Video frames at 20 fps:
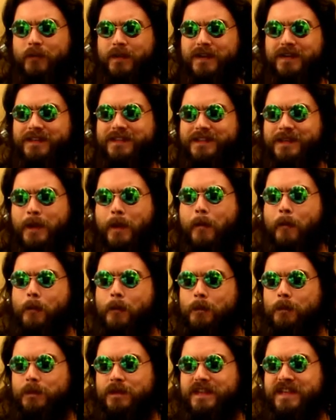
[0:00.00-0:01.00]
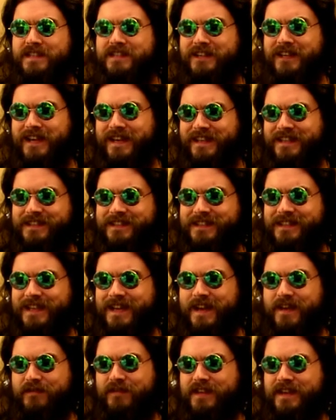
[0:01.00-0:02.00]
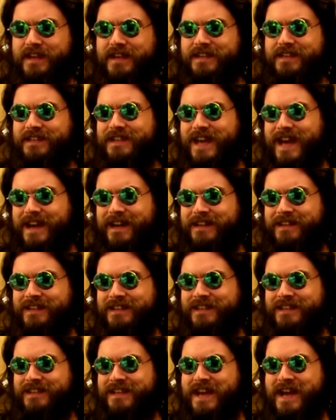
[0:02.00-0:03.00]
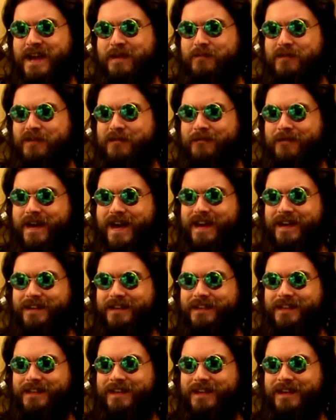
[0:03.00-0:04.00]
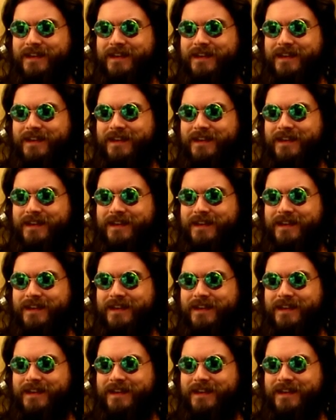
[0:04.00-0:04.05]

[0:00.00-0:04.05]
because dislikes have the exact same effect